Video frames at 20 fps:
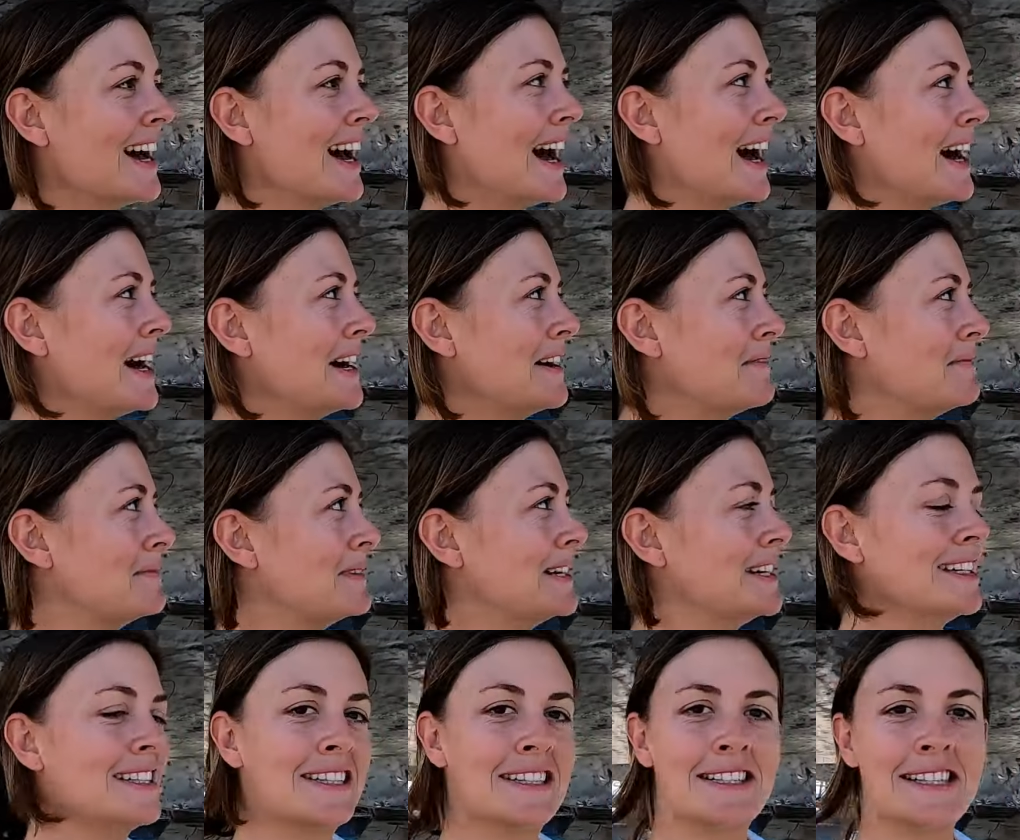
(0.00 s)
Um,
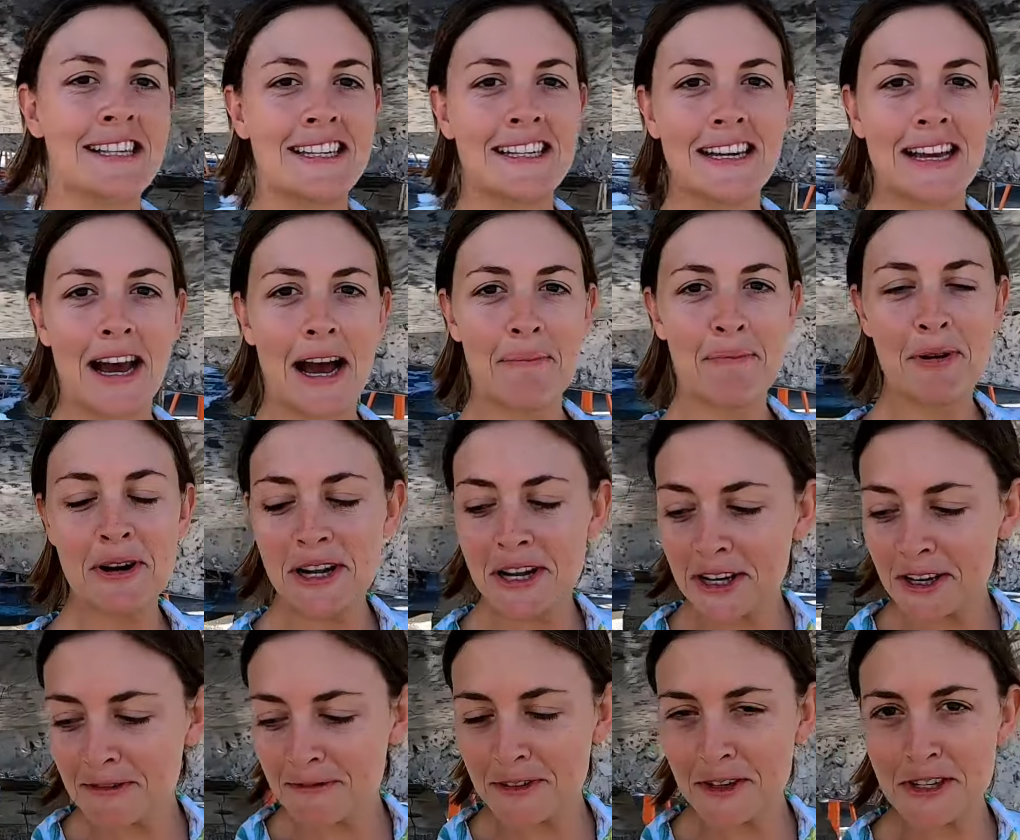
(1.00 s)
it's a pretty
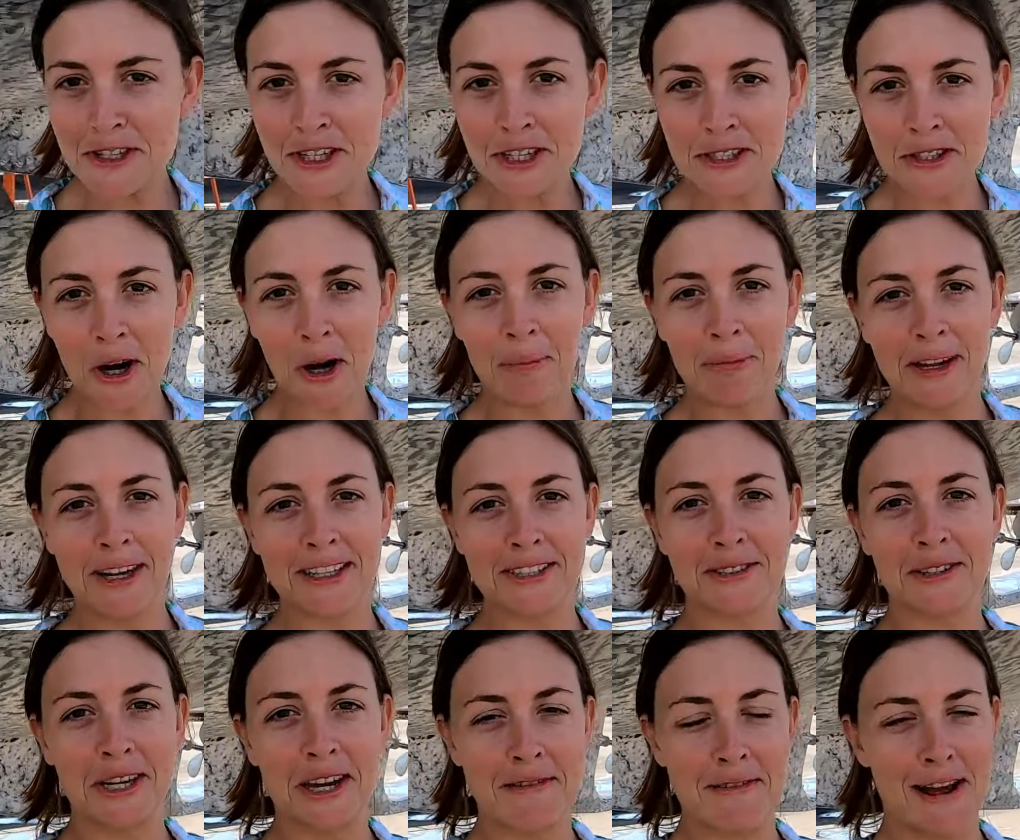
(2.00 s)
confusing topic
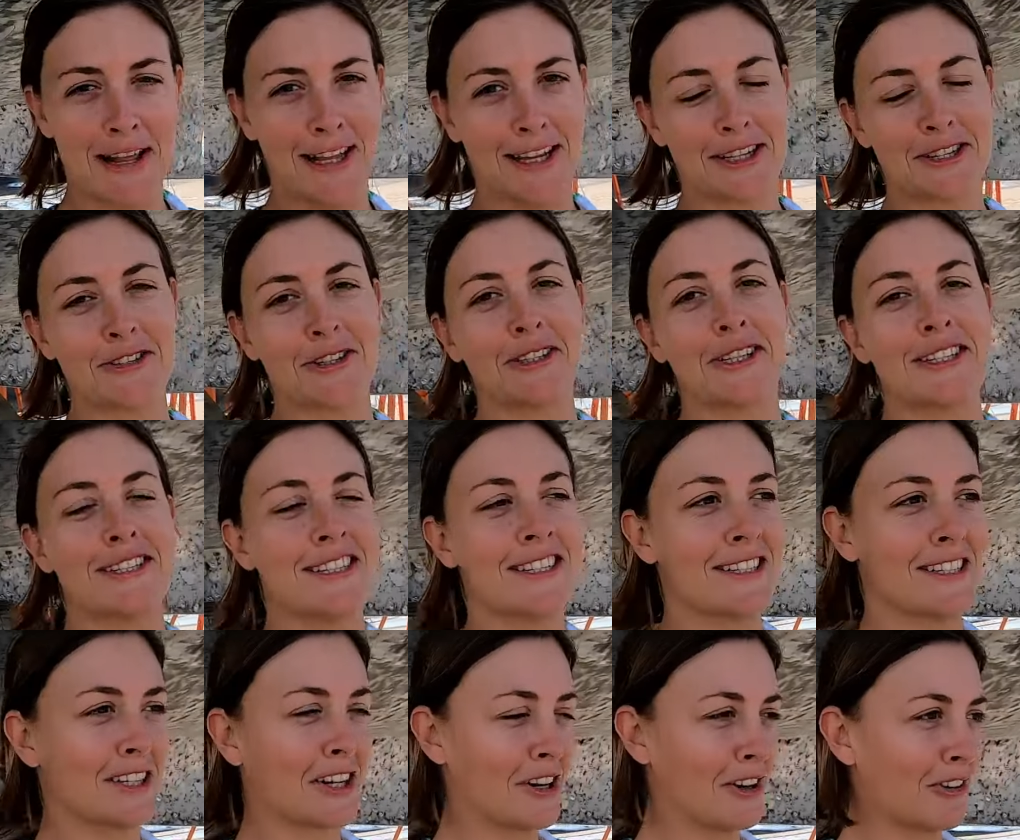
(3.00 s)
talking about
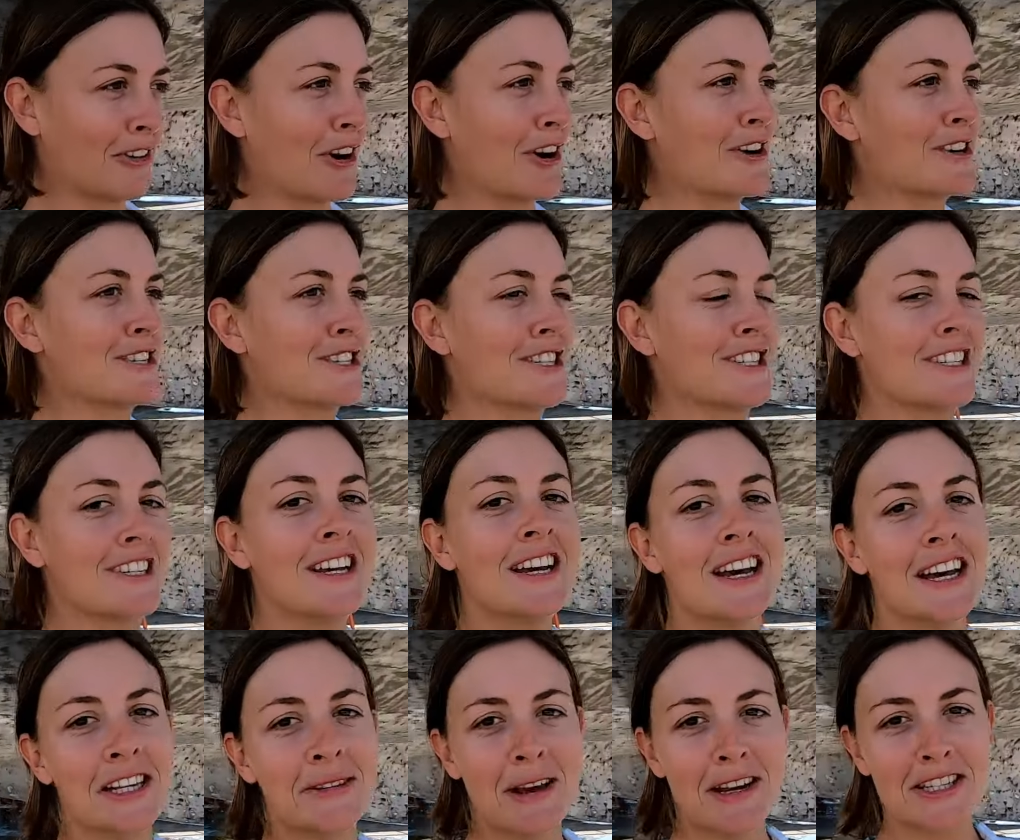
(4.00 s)
electrolysis and corrosion,
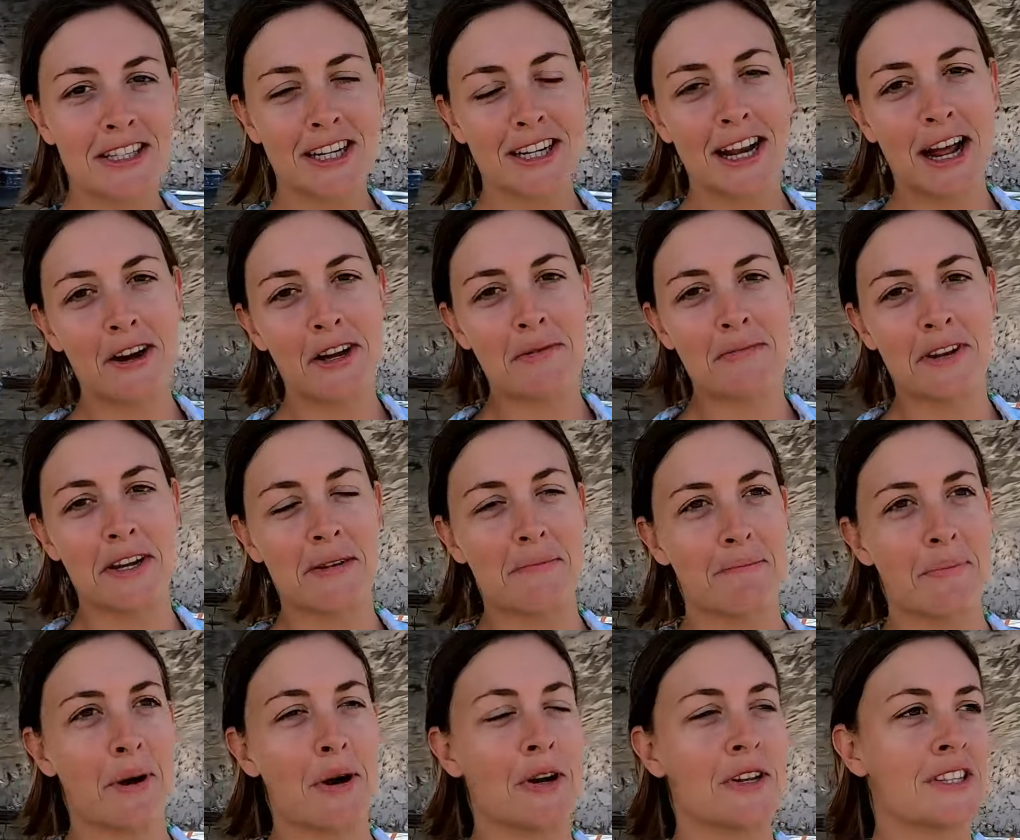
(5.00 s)
especially in aluminium
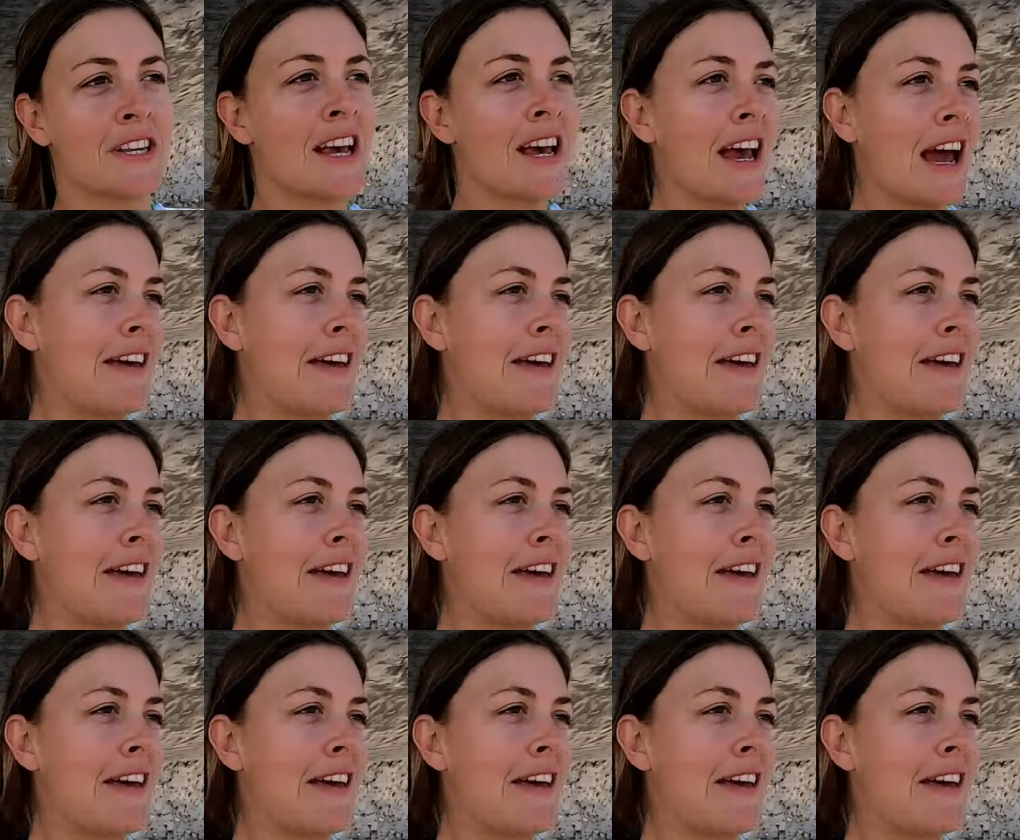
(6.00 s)
boats.